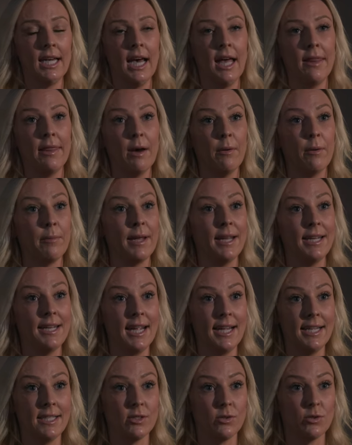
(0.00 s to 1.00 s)
and that will be a
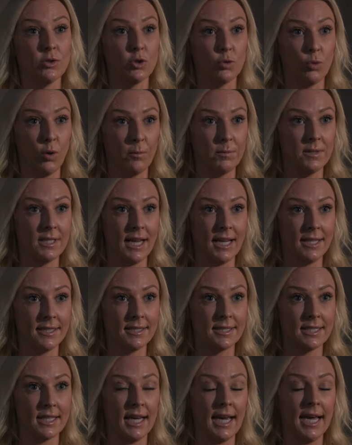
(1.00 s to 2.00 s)
nasal swab
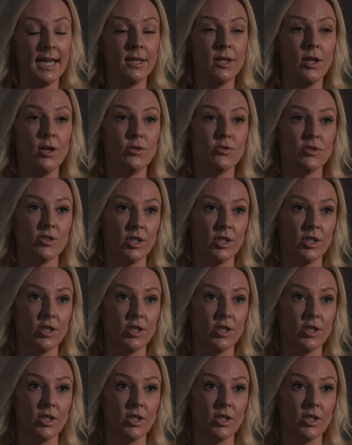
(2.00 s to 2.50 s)
test, and those